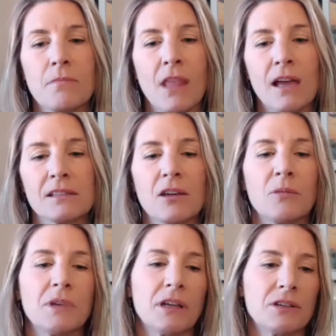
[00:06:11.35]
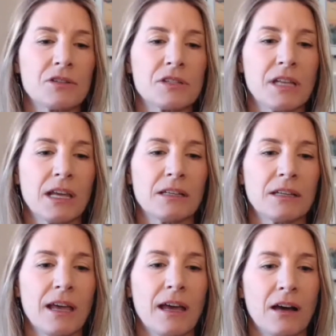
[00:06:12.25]
has helped me to understand
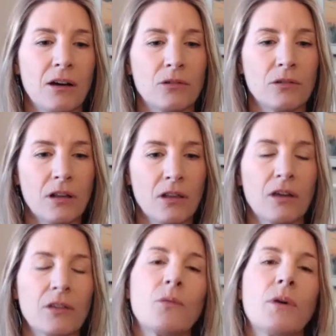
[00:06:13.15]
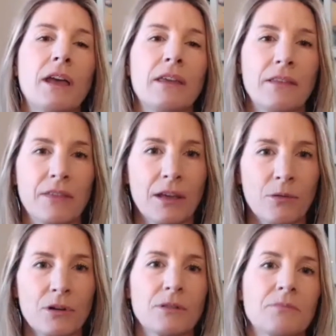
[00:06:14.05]
how along the way that they
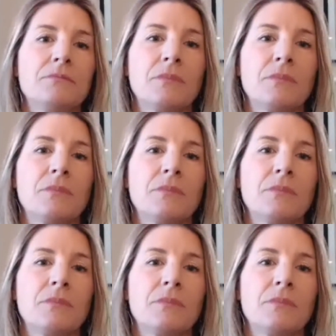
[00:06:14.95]
were,